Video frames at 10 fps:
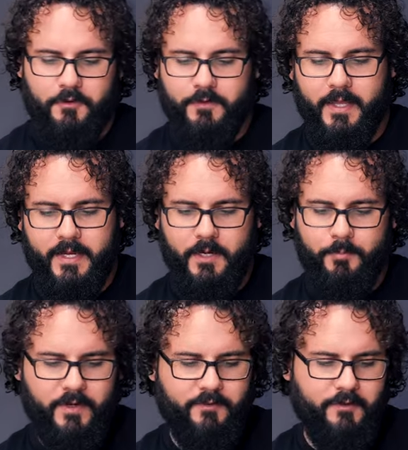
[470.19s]
So that kind of
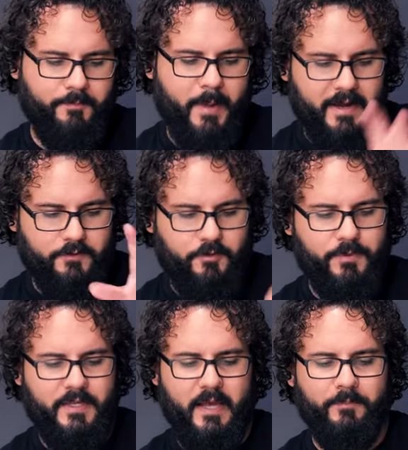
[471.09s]
brings us back to
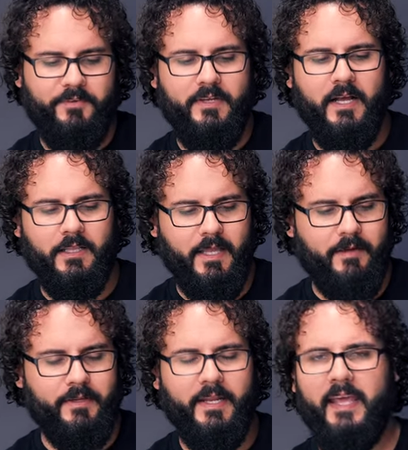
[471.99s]
the MC11.